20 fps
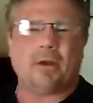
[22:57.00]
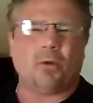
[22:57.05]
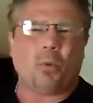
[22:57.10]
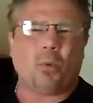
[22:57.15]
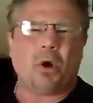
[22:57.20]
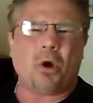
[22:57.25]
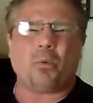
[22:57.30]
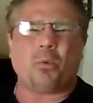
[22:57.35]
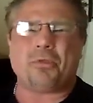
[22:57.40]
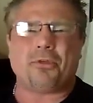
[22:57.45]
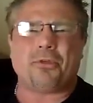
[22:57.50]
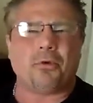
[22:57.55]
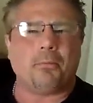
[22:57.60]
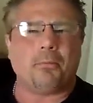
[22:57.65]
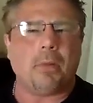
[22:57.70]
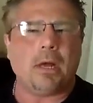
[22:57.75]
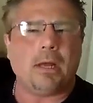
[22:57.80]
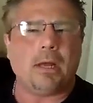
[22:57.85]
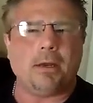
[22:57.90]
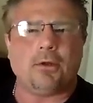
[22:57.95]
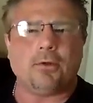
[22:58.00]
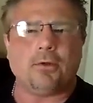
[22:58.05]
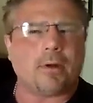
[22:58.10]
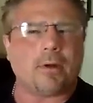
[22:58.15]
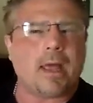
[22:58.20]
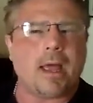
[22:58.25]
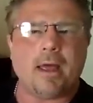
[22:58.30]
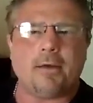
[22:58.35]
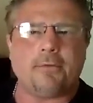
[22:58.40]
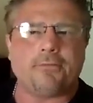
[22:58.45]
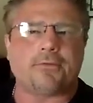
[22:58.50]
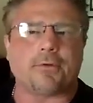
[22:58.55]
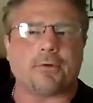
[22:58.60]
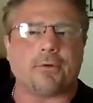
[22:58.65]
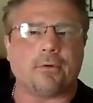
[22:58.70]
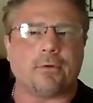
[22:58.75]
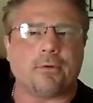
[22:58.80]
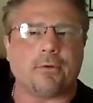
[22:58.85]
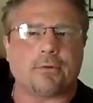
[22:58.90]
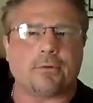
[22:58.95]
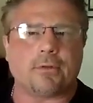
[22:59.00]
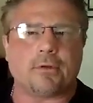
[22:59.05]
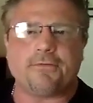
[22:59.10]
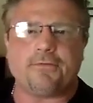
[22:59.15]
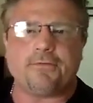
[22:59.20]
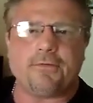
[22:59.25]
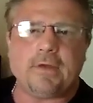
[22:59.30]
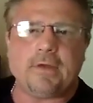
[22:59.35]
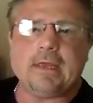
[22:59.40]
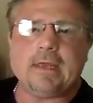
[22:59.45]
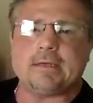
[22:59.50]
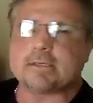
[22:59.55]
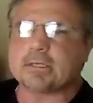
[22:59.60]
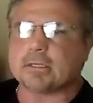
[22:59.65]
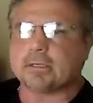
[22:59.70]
to work with your money? You don't have to. The fees